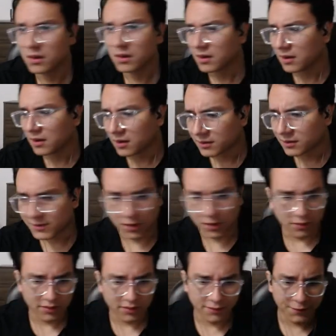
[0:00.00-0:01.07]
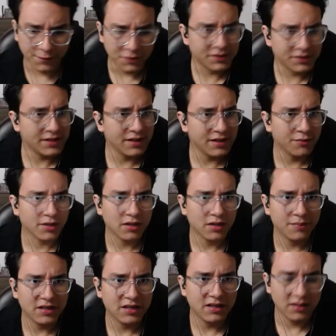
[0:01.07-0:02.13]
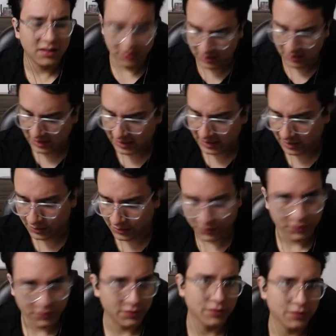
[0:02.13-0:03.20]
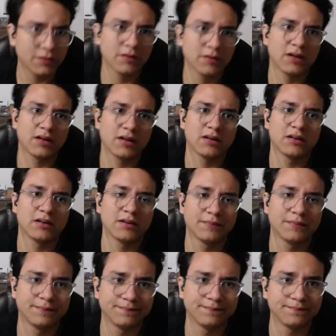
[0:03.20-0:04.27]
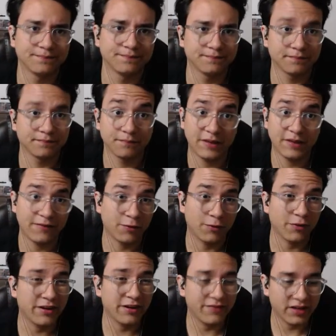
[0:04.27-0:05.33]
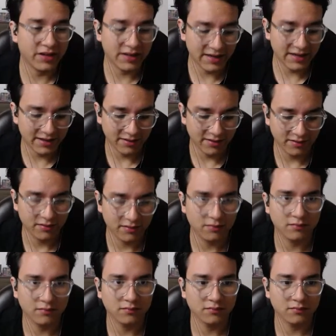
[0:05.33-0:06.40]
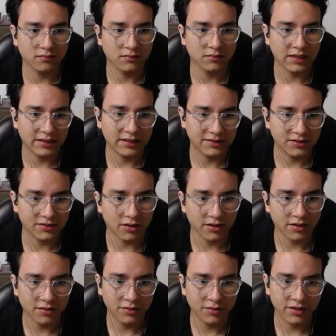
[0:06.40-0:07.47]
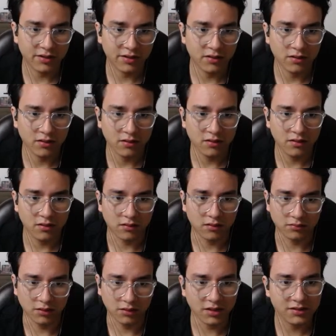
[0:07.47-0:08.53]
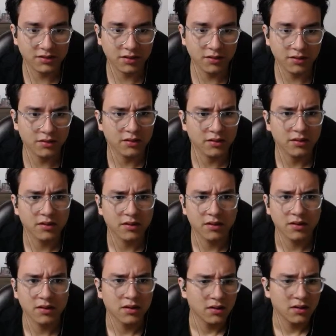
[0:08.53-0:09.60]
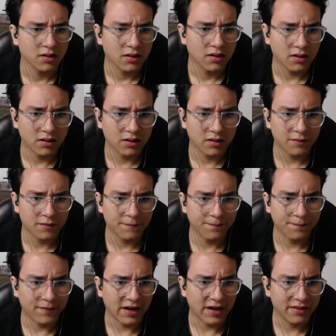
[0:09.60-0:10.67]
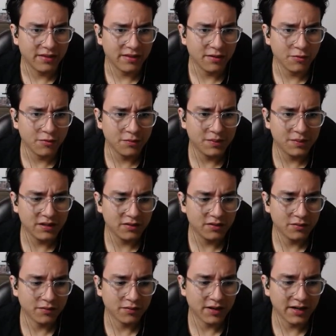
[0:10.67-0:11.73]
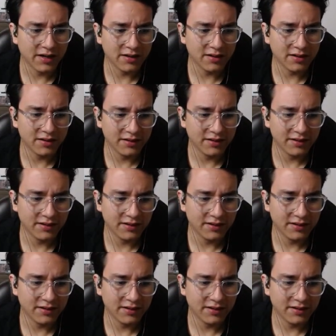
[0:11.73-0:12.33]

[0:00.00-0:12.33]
So the first thing we're going to be needing to do before even getting like started with our Rust code, I think would be to write and